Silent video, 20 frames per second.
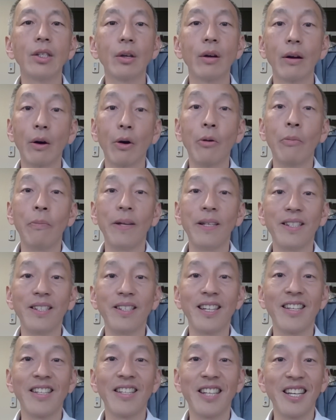I hope it's
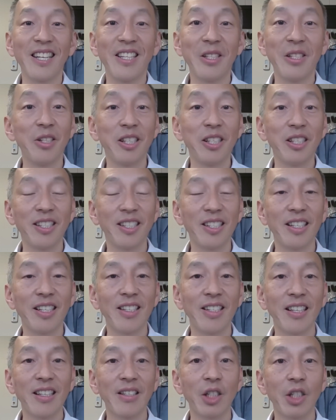contagious in the
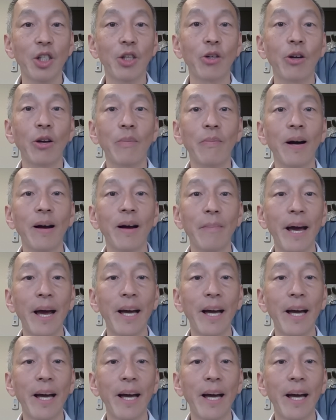sense that sharing my